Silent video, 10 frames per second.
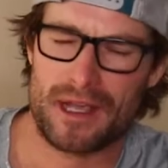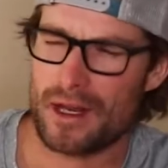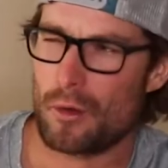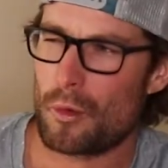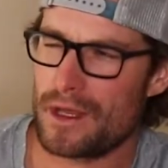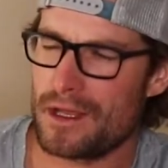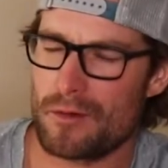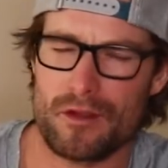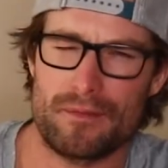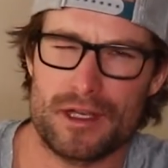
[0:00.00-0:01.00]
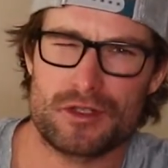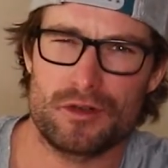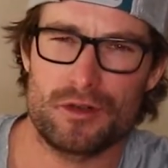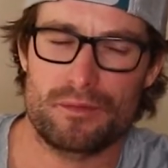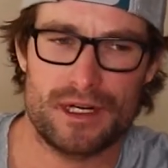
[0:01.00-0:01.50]
kind of weak with my
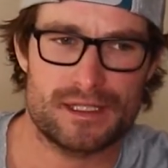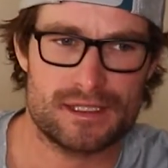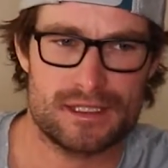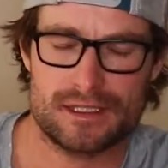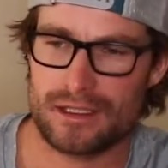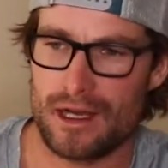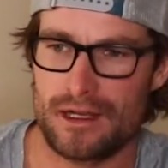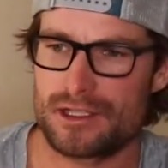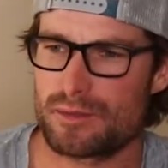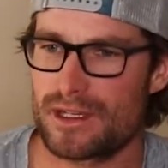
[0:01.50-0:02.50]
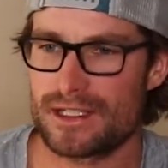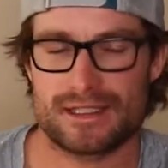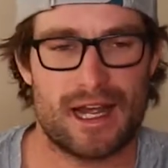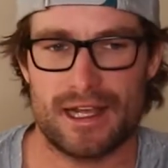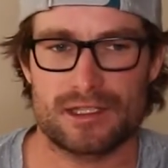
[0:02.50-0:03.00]
shoulder presses just because
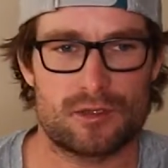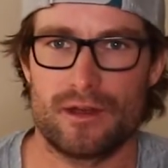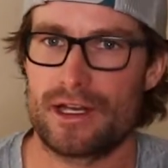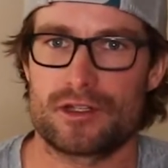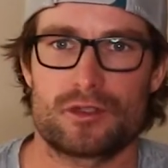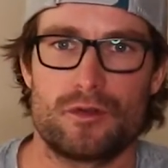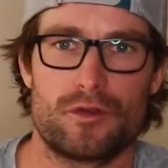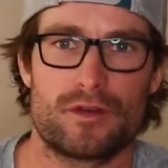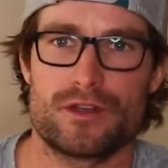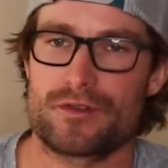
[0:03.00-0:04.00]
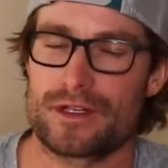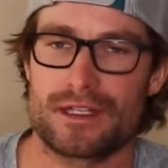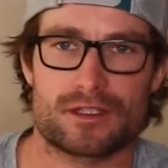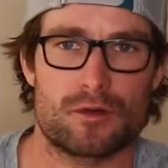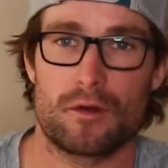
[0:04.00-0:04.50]
in high school I had a shoulder injury,
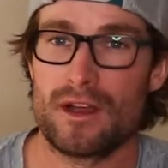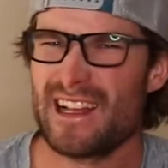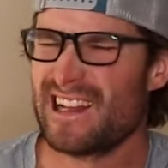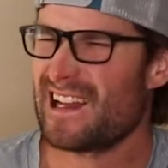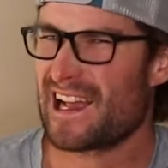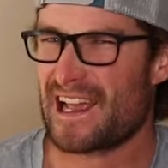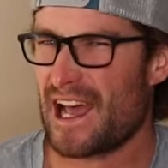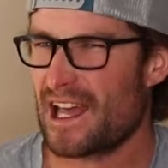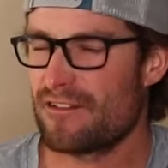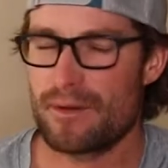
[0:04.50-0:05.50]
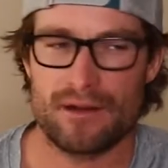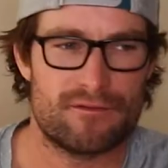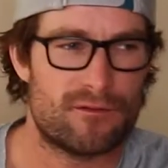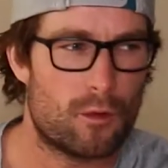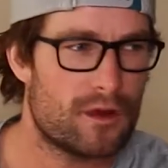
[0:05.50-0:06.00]
so I kind of been
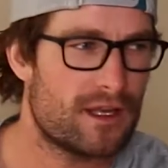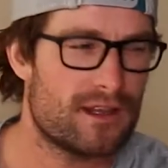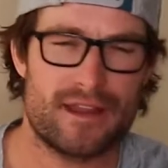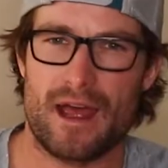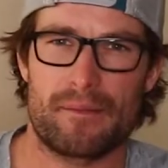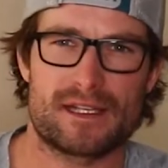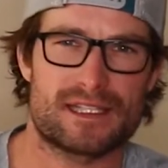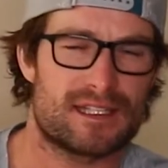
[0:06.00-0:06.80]
avoiding them because